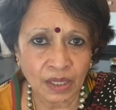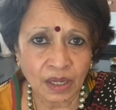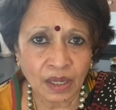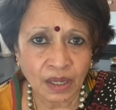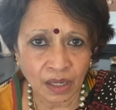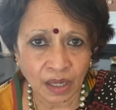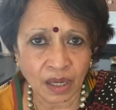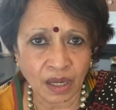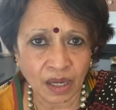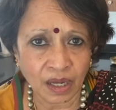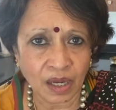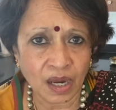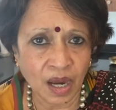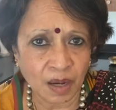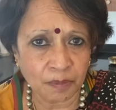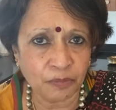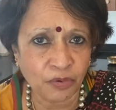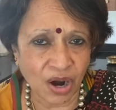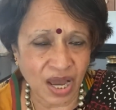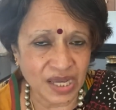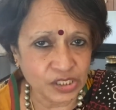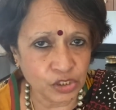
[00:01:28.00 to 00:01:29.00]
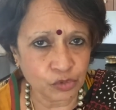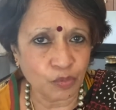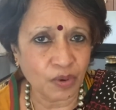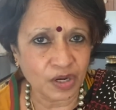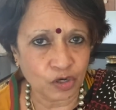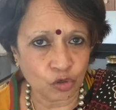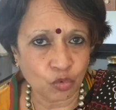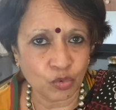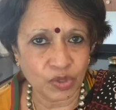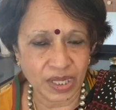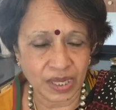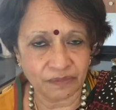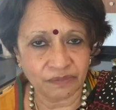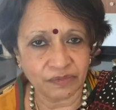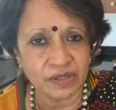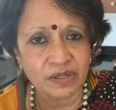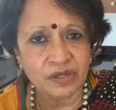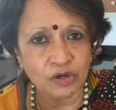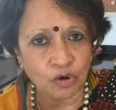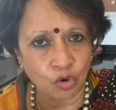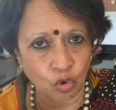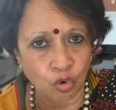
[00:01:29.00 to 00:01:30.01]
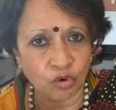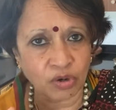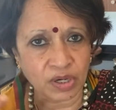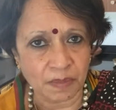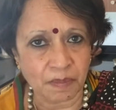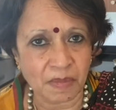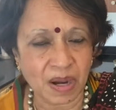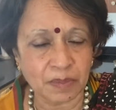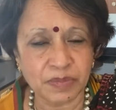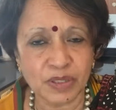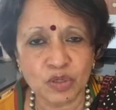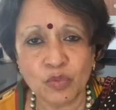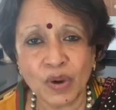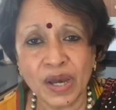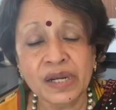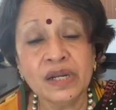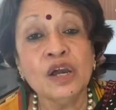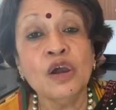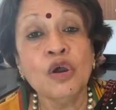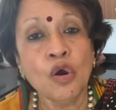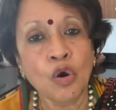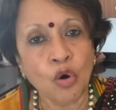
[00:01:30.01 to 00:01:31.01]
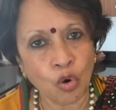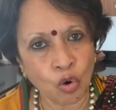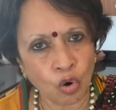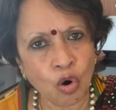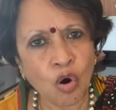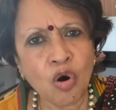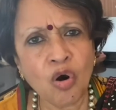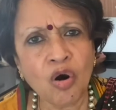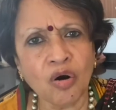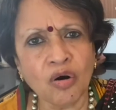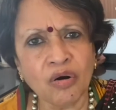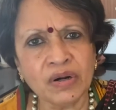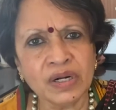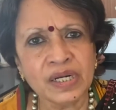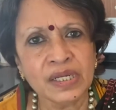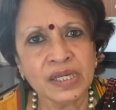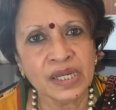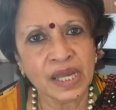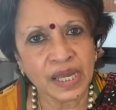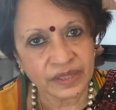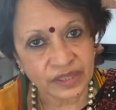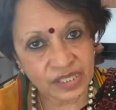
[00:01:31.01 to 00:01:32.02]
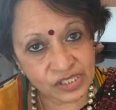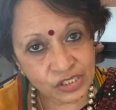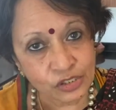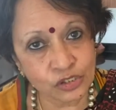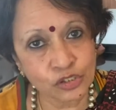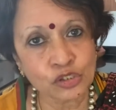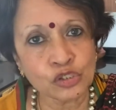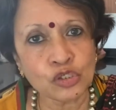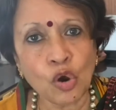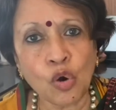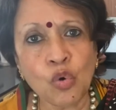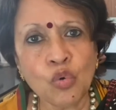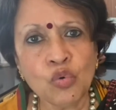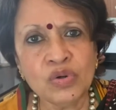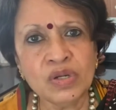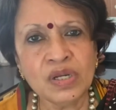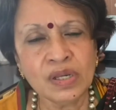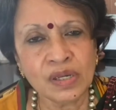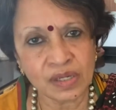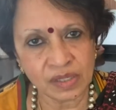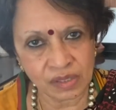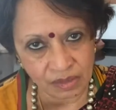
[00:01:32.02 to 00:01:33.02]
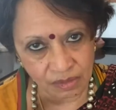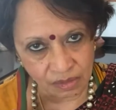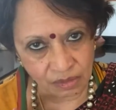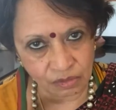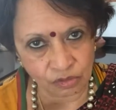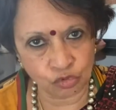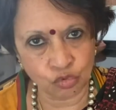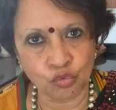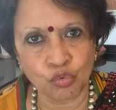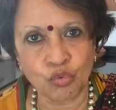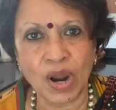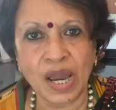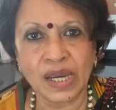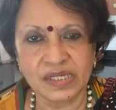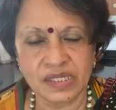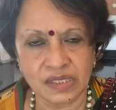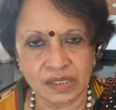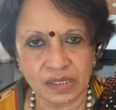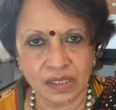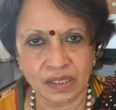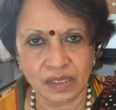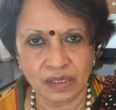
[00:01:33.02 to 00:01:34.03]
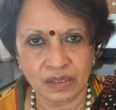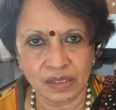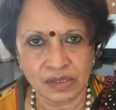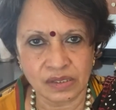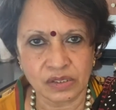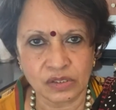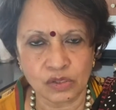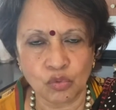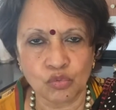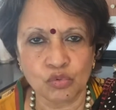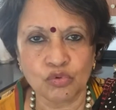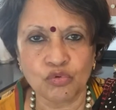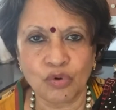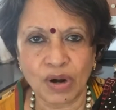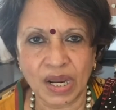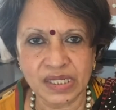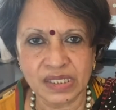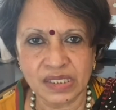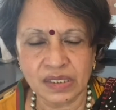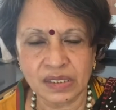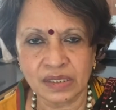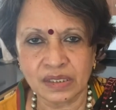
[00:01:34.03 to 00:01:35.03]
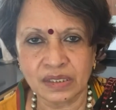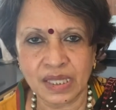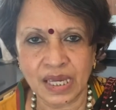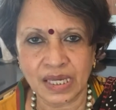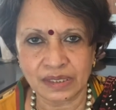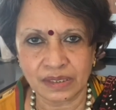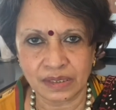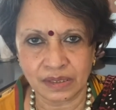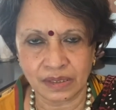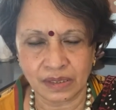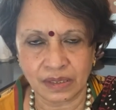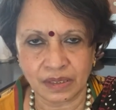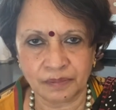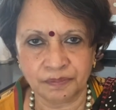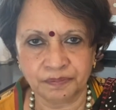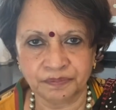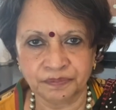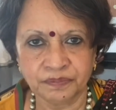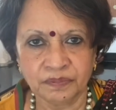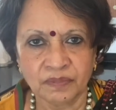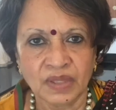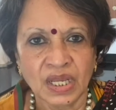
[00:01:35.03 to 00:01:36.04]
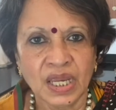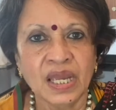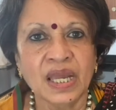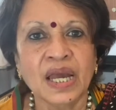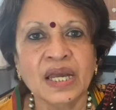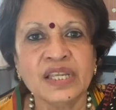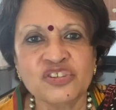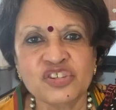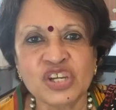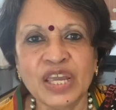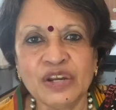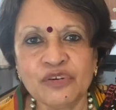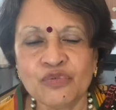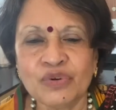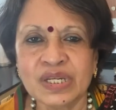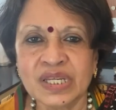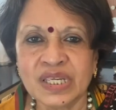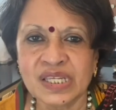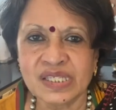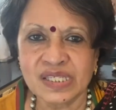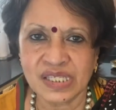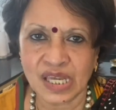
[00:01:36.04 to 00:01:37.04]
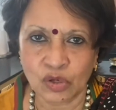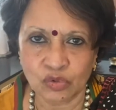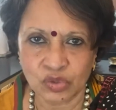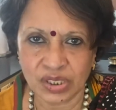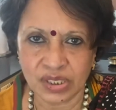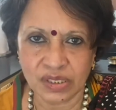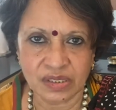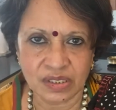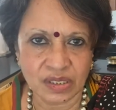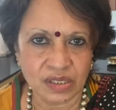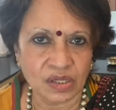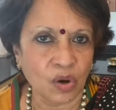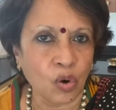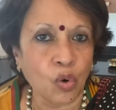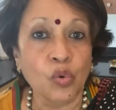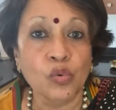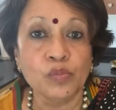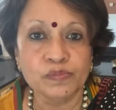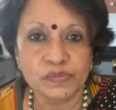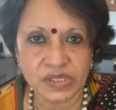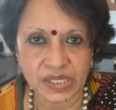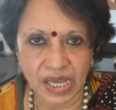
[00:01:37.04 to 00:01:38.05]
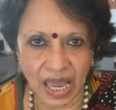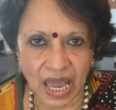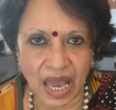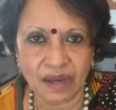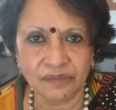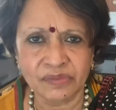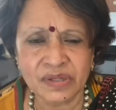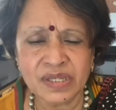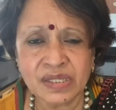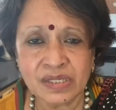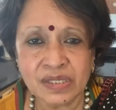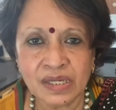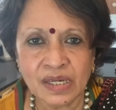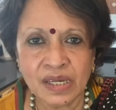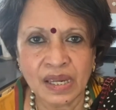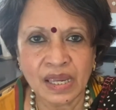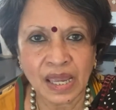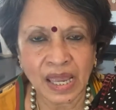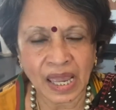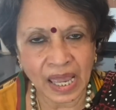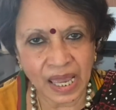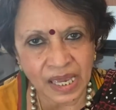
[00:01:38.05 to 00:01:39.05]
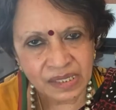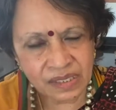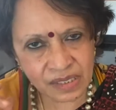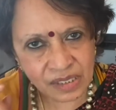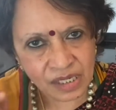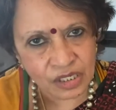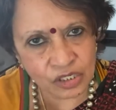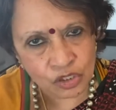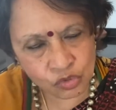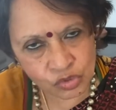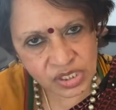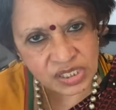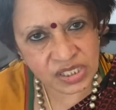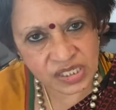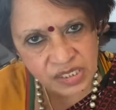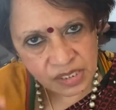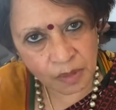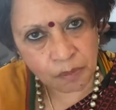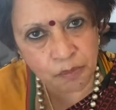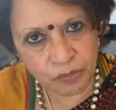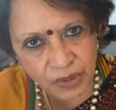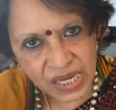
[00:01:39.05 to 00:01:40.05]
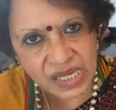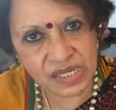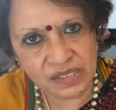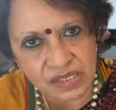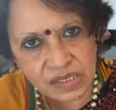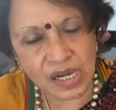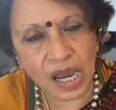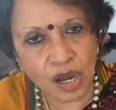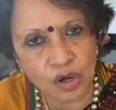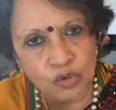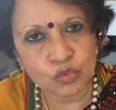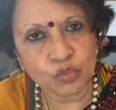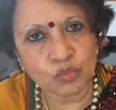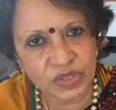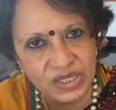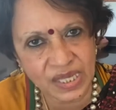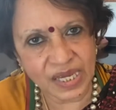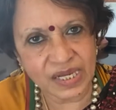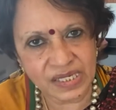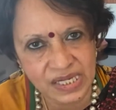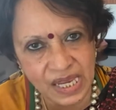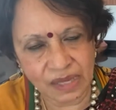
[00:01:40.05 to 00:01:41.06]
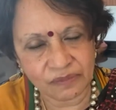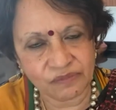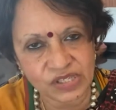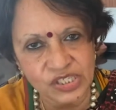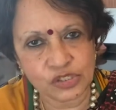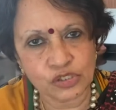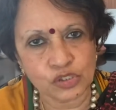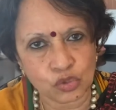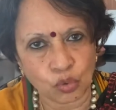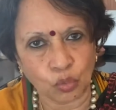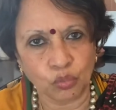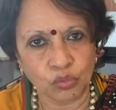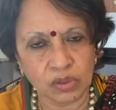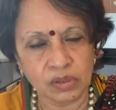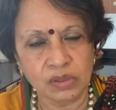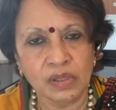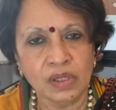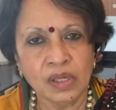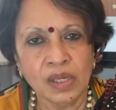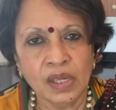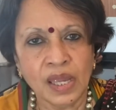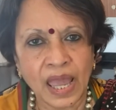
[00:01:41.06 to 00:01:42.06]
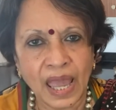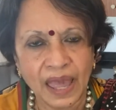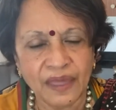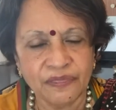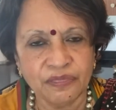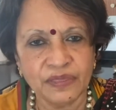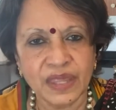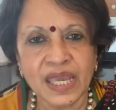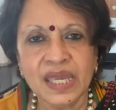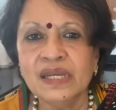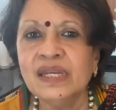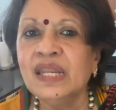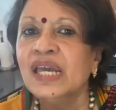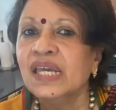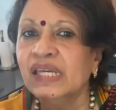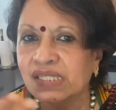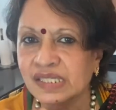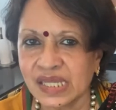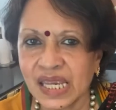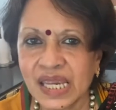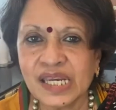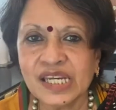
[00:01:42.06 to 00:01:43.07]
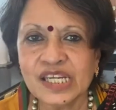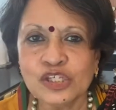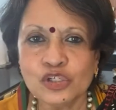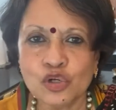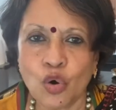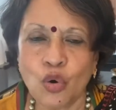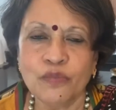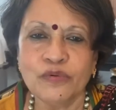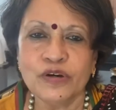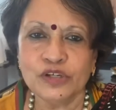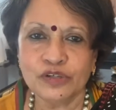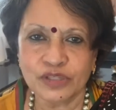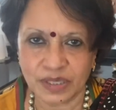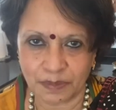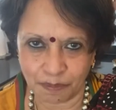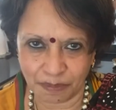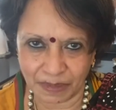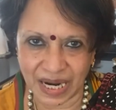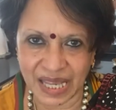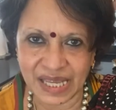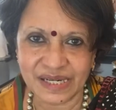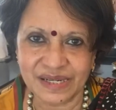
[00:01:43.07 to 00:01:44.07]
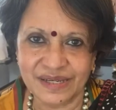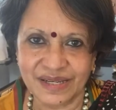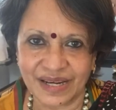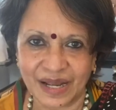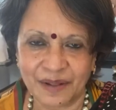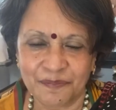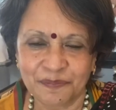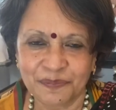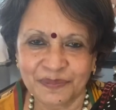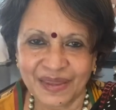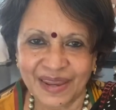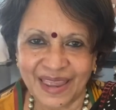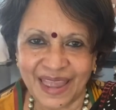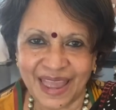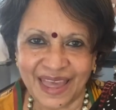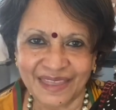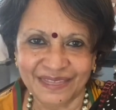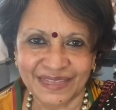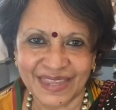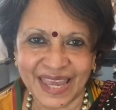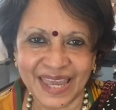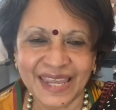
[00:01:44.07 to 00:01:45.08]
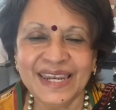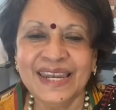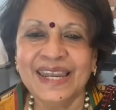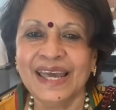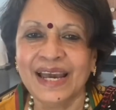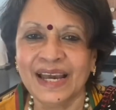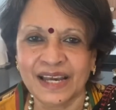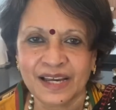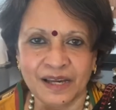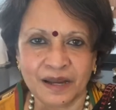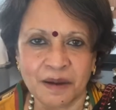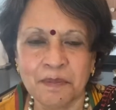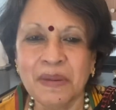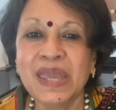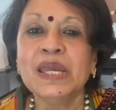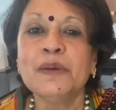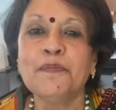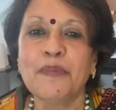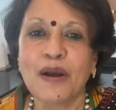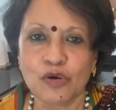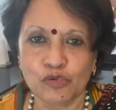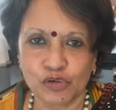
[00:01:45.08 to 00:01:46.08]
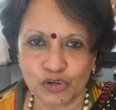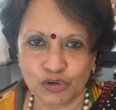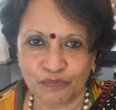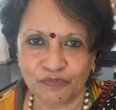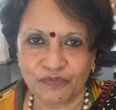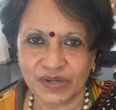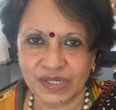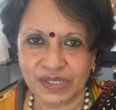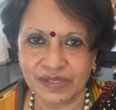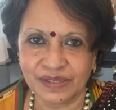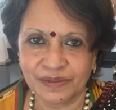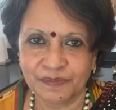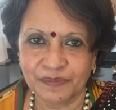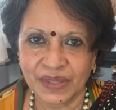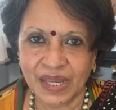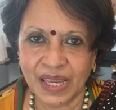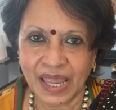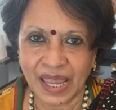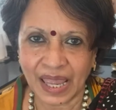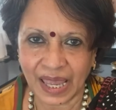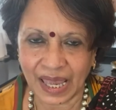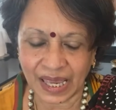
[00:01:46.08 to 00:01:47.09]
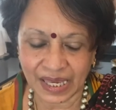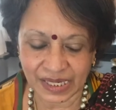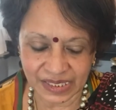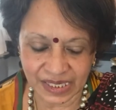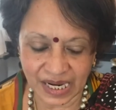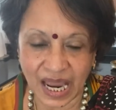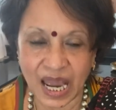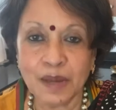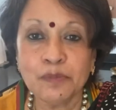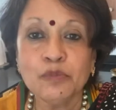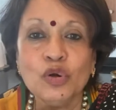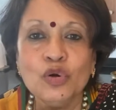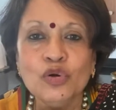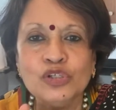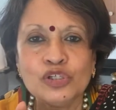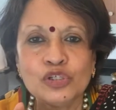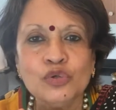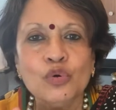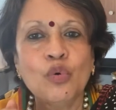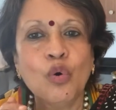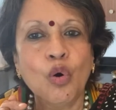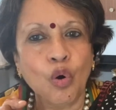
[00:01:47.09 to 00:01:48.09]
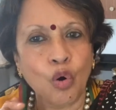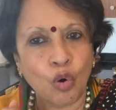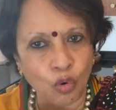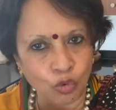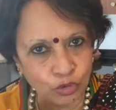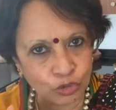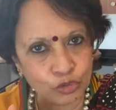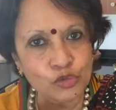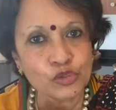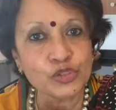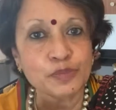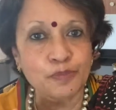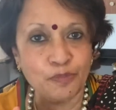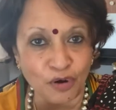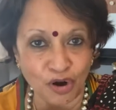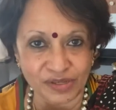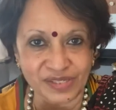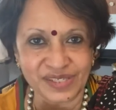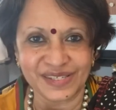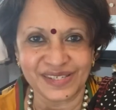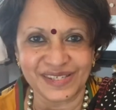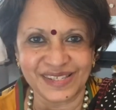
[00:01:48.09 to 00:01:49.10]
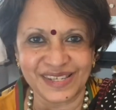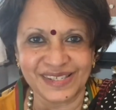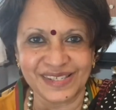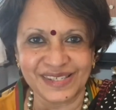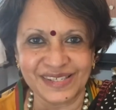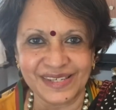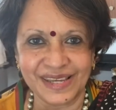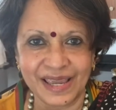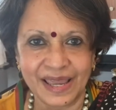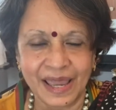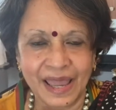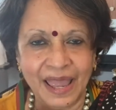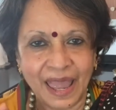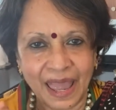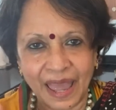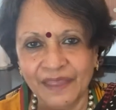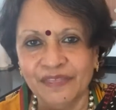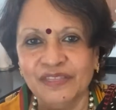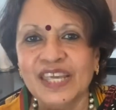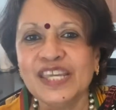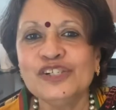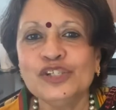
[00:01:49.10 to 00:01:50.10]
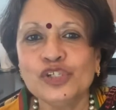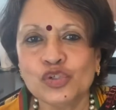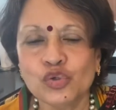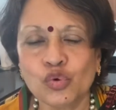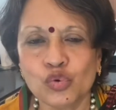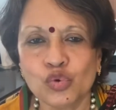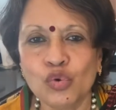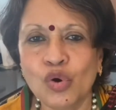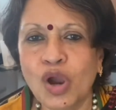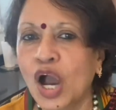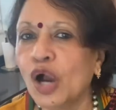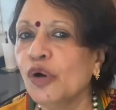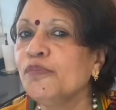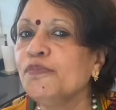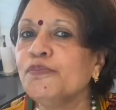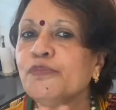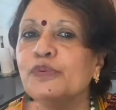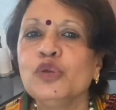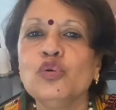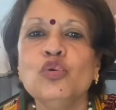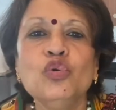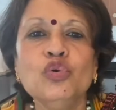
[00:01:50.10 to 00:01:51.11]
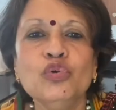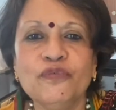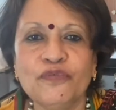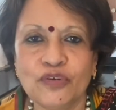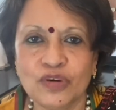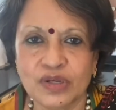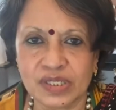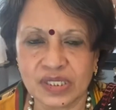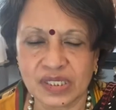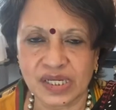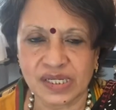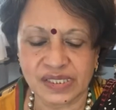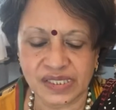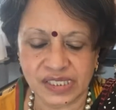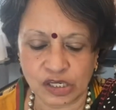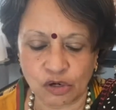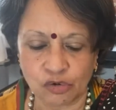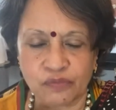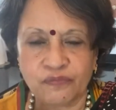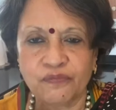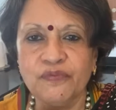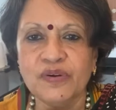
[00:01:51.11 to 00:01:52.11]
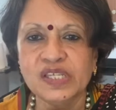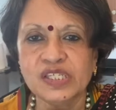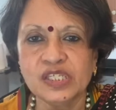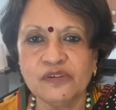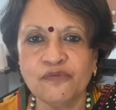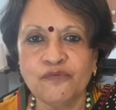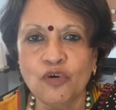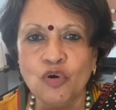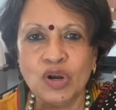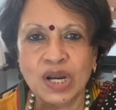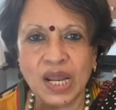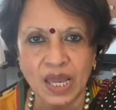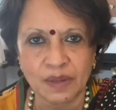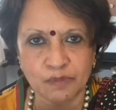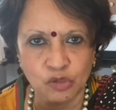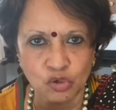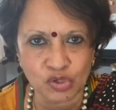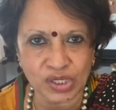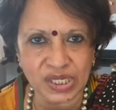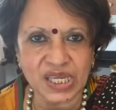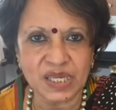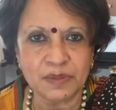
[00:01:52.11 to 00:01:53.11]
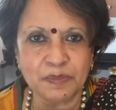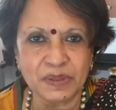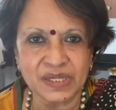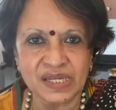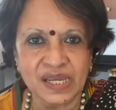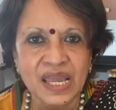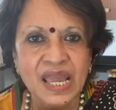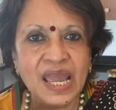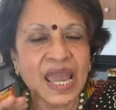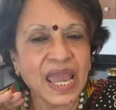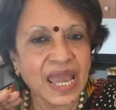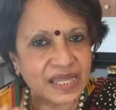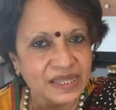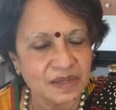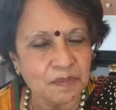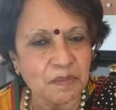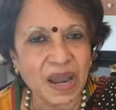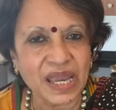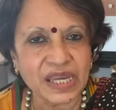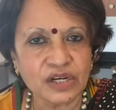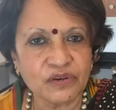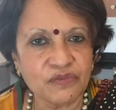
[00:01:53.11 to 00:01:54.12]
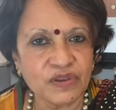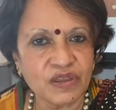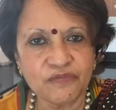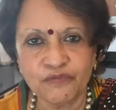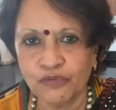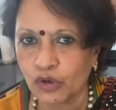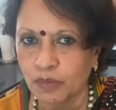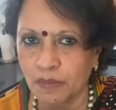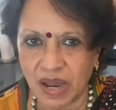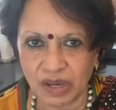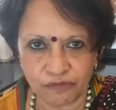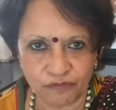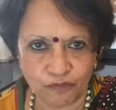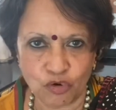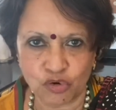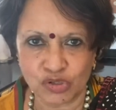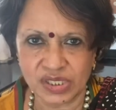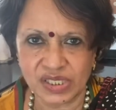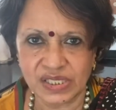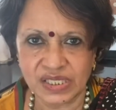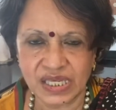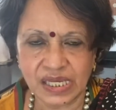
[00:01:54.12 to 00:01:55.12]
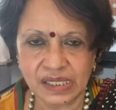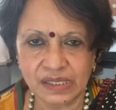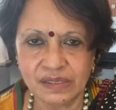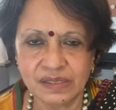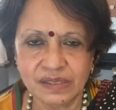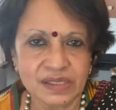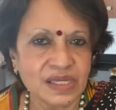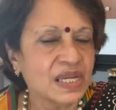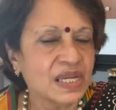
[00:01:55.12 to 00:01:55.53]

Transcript: a brass one or whatever, or a marble one, or the stone grinder that generally South Indian homes have it. And you just break it down with that heavy stone. And then take it over to the blender and then make a powder of it. And I'm going to do all those processes and then show you how beautiful it turns out. First of all, I'm going to keep it in the microwave for about 40 seconds,